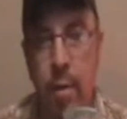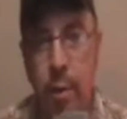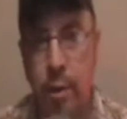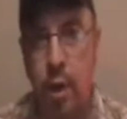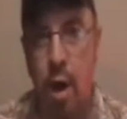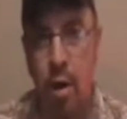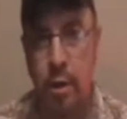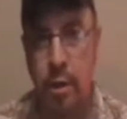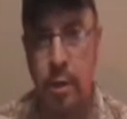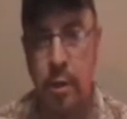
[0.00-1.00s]

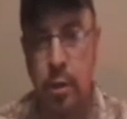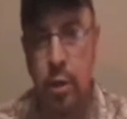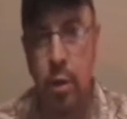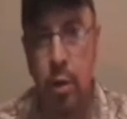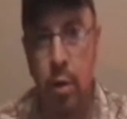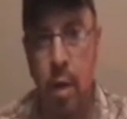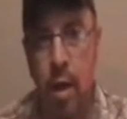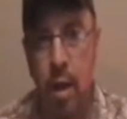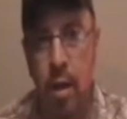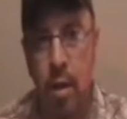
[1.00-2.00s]
recharges your
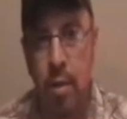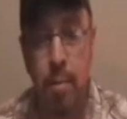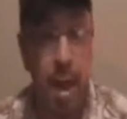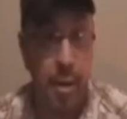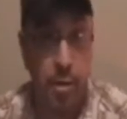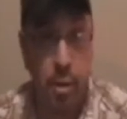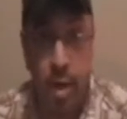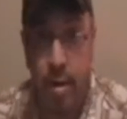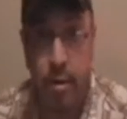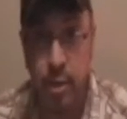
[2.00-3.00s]
magical
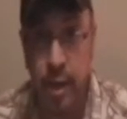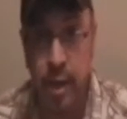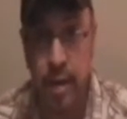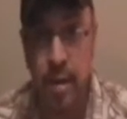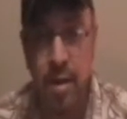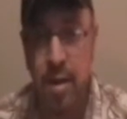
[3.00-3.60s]
energy,